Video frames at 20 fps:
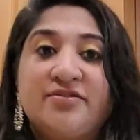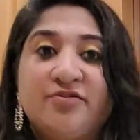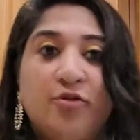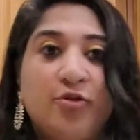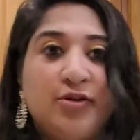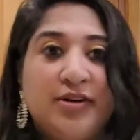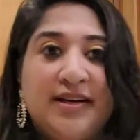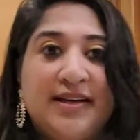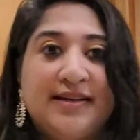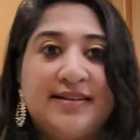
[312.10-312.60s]

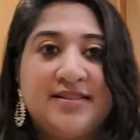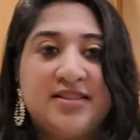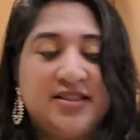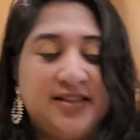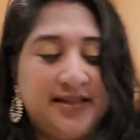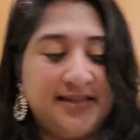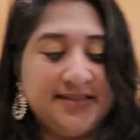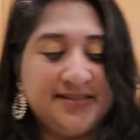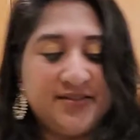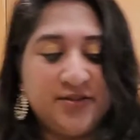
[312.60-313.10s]
won't eat
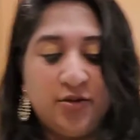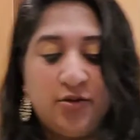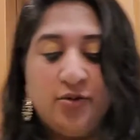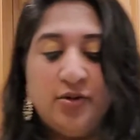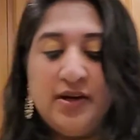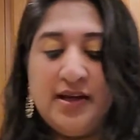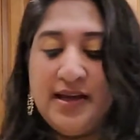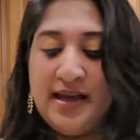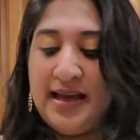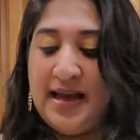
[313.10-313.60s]
chili, so
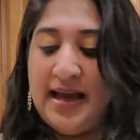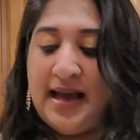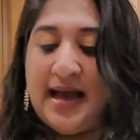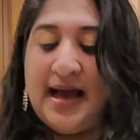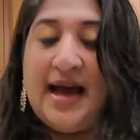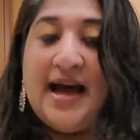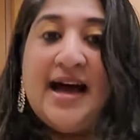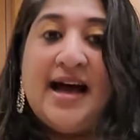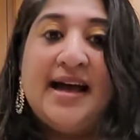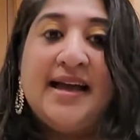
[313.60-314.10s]

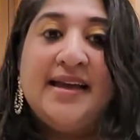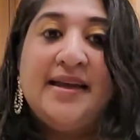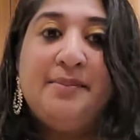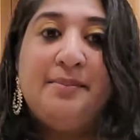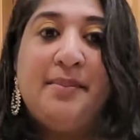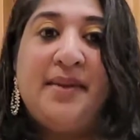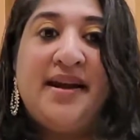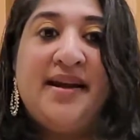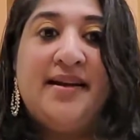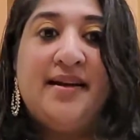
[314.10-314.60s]
I
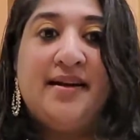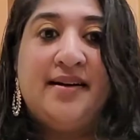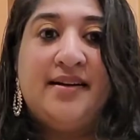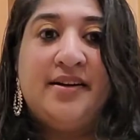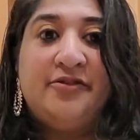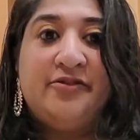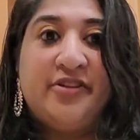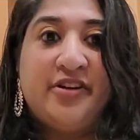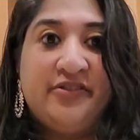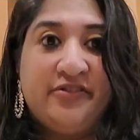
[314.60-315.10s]
made a
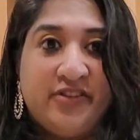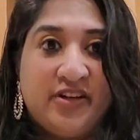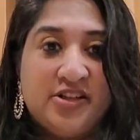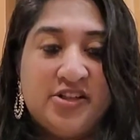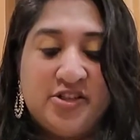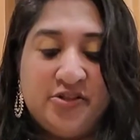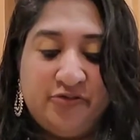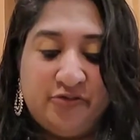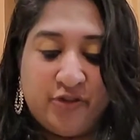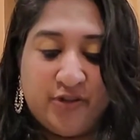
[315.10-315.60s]
different
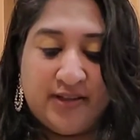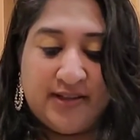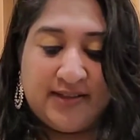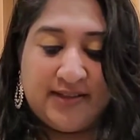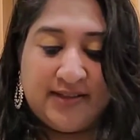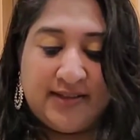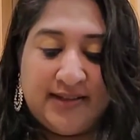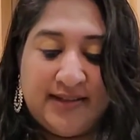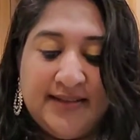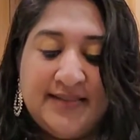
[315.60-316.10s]
version for the
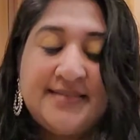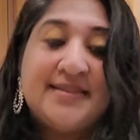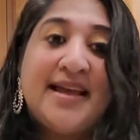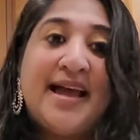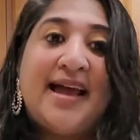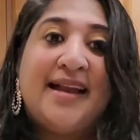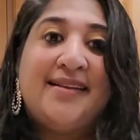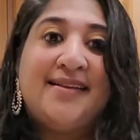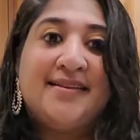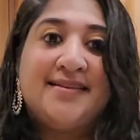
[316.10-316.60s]
kids,
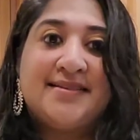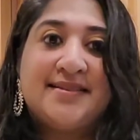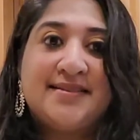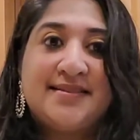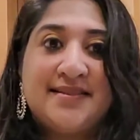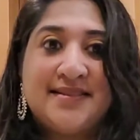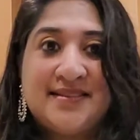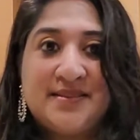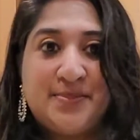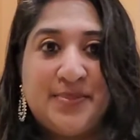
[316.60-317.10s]
and this is
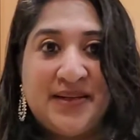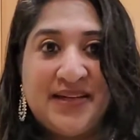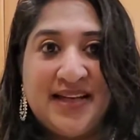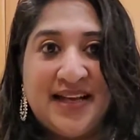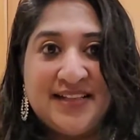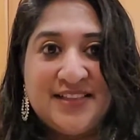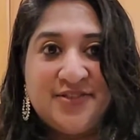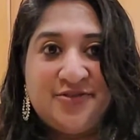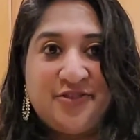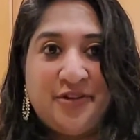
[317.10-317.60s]
the
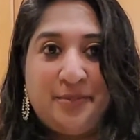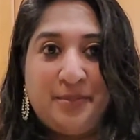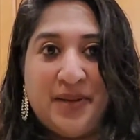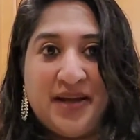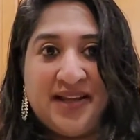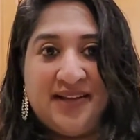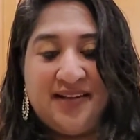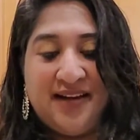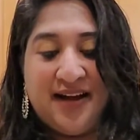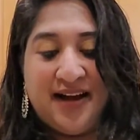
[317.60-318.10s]
spinach from
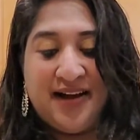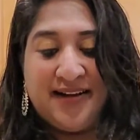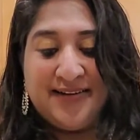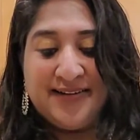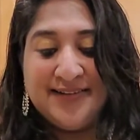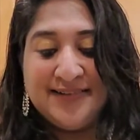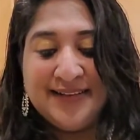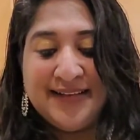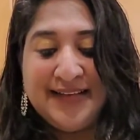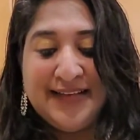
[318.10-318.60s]
my
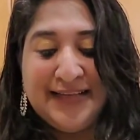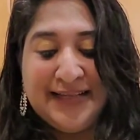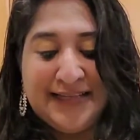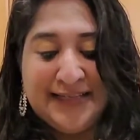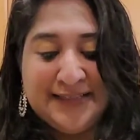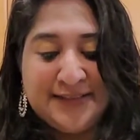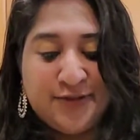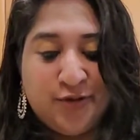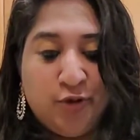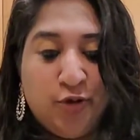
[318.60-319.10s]
garden.
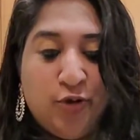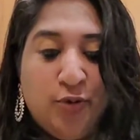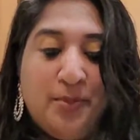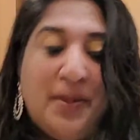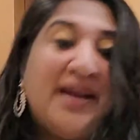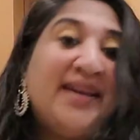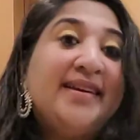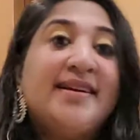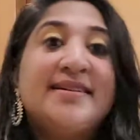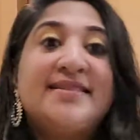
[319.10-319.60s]
So
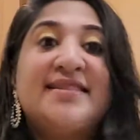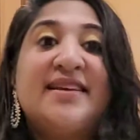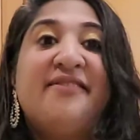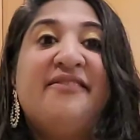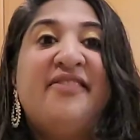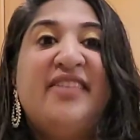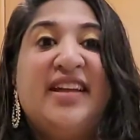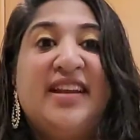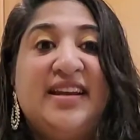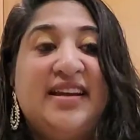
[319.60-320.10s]
my kids are
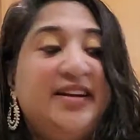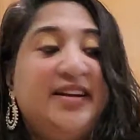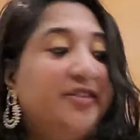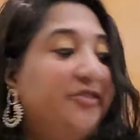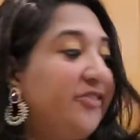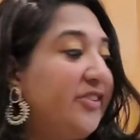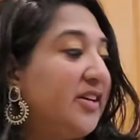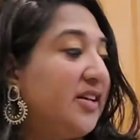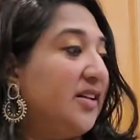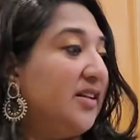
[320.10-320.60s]
very
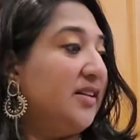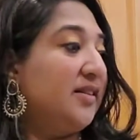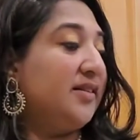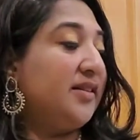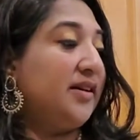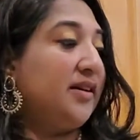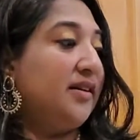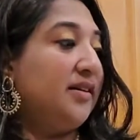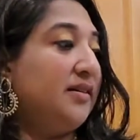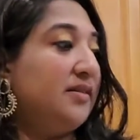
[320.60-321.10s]
difficult.
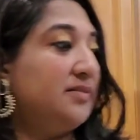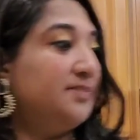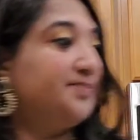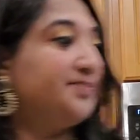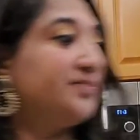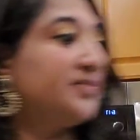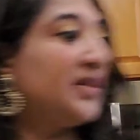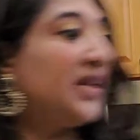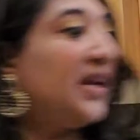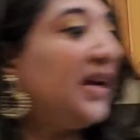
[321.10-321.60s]

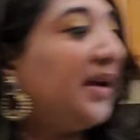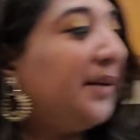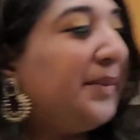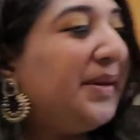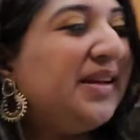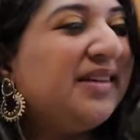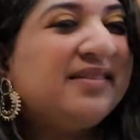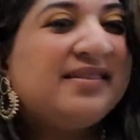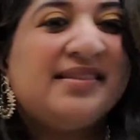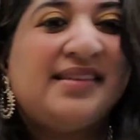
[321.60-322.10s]
I
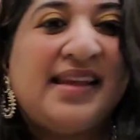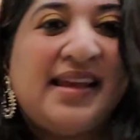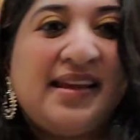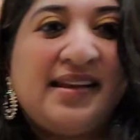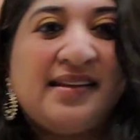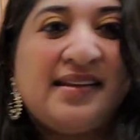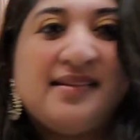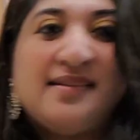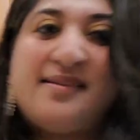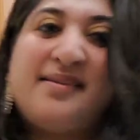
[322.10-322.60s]
mean,
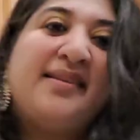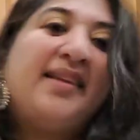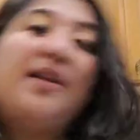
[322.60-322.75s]
they